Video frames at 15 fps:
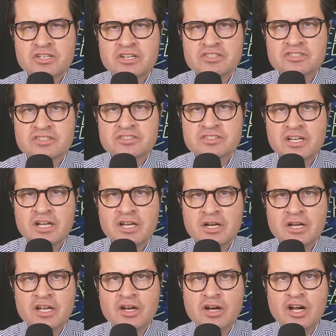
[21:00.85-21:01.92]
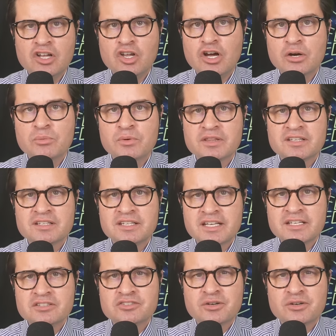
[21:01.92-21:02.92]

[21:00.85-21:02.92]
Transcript: judges along with a link